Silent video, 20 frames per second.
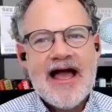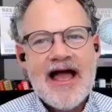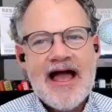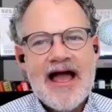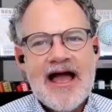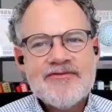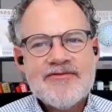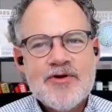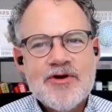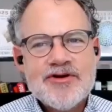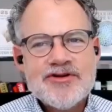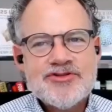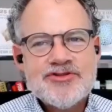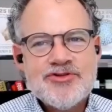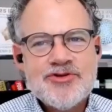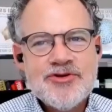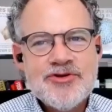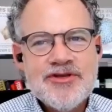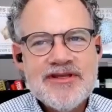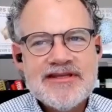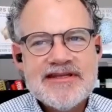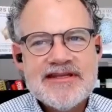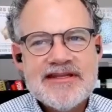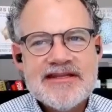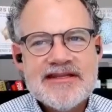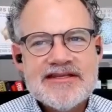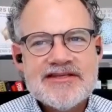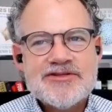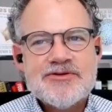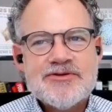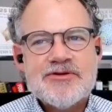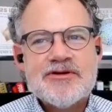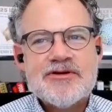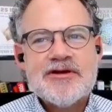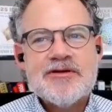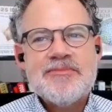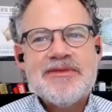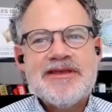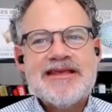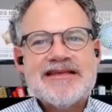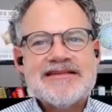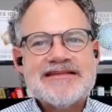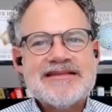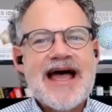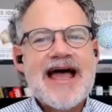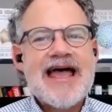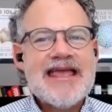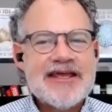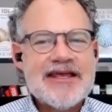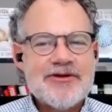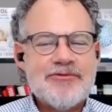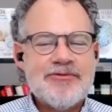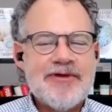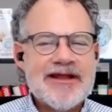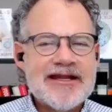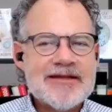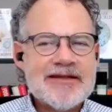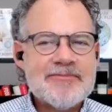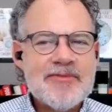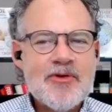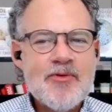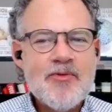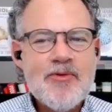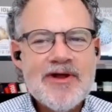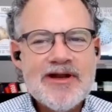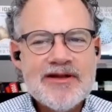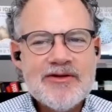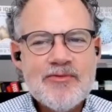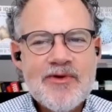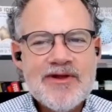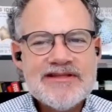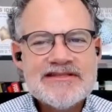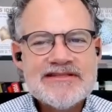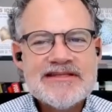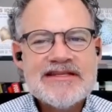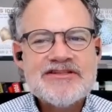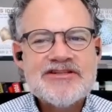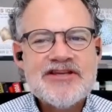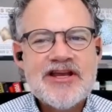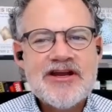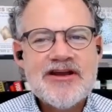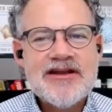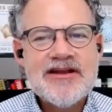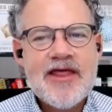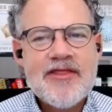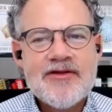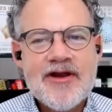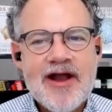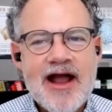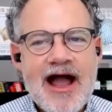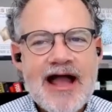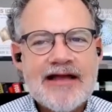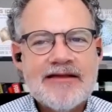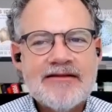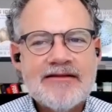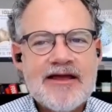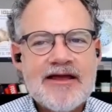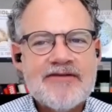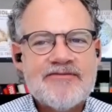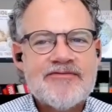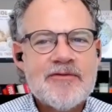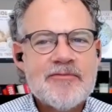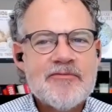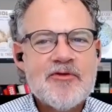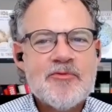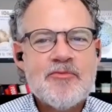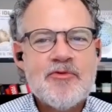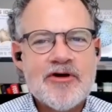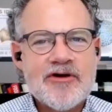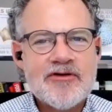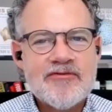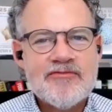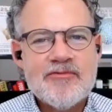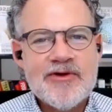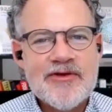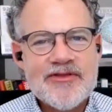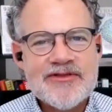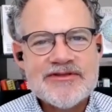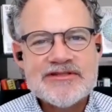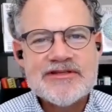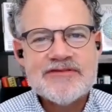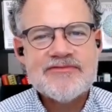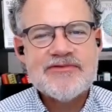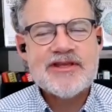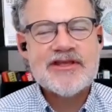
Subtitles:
I of course drew you to this story because I had read it. But what? Share another highlight from the book with us, if